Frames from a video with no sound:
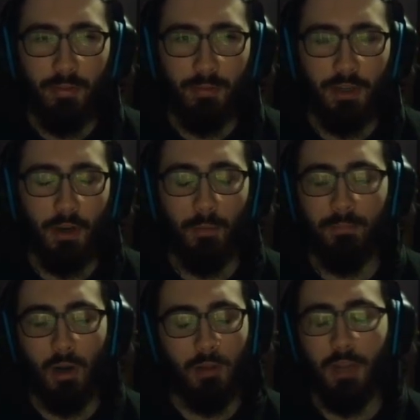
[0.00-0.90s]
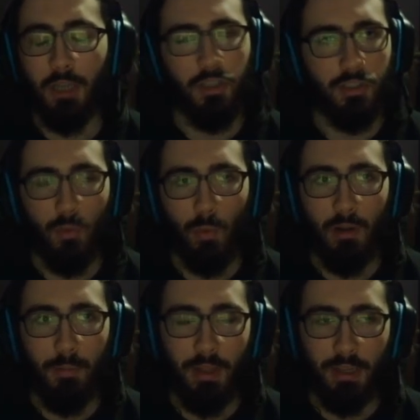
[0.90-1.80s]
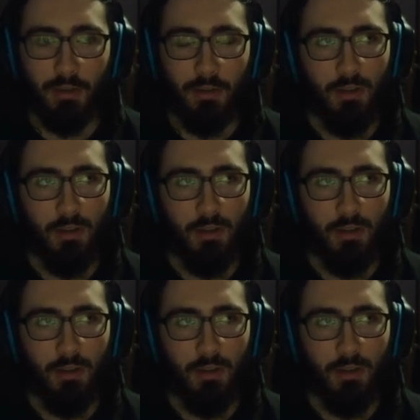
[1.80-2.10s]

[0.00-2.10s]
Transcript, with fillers: you know, not just the winner, but like